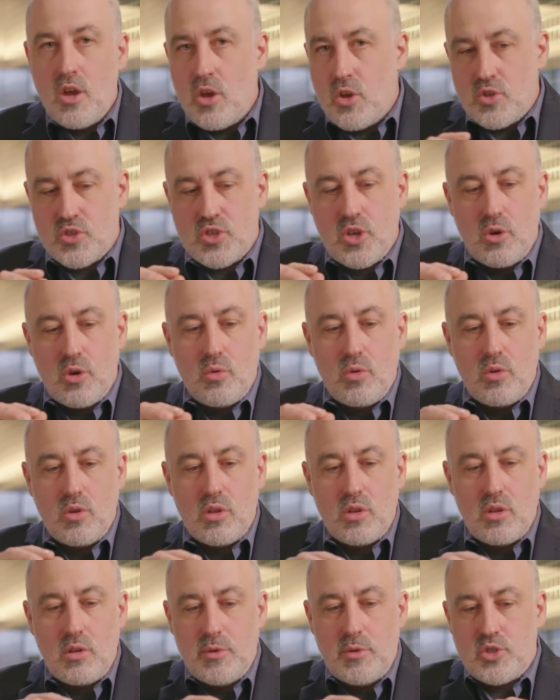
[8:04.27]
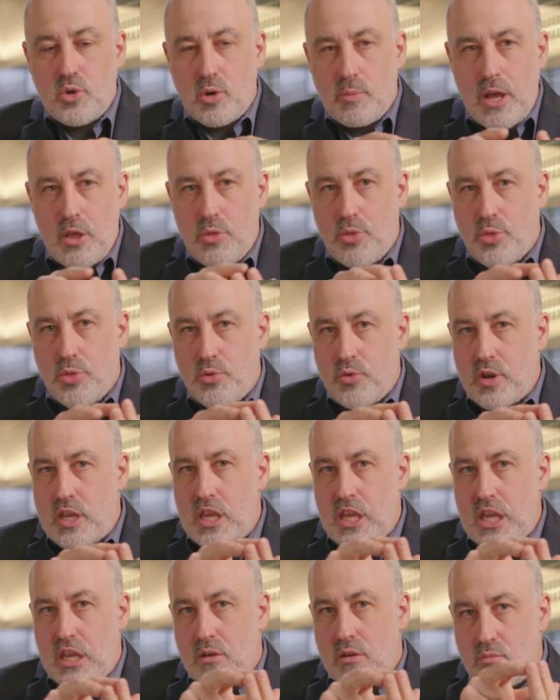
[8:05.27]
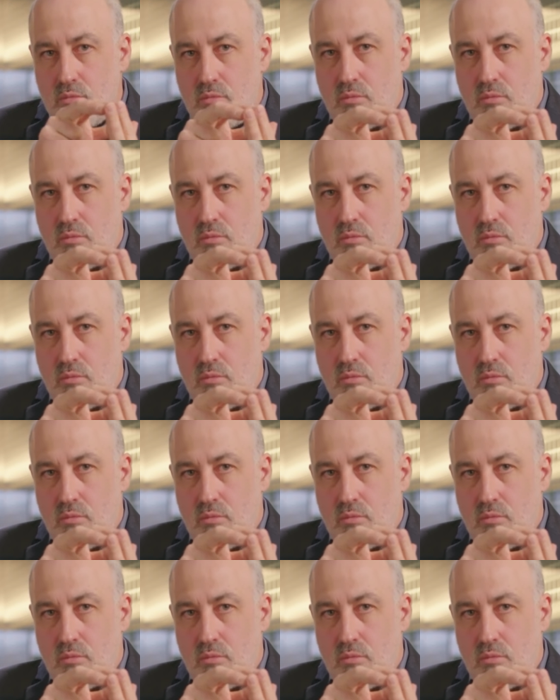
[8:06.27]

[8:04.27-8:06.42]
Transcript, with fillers: So let me talk about three